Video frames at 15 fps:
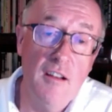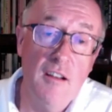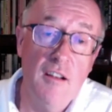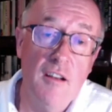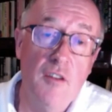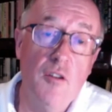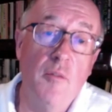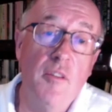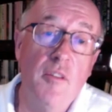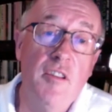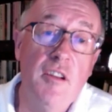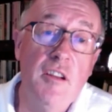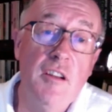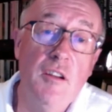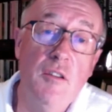And obviously
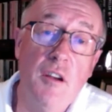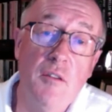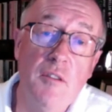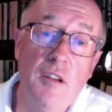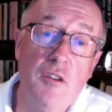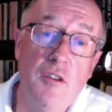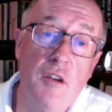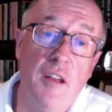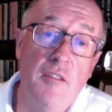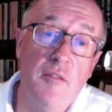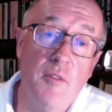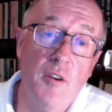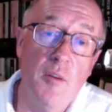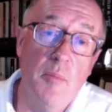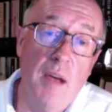you'd only
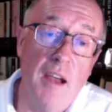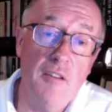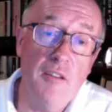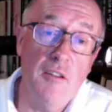transfer back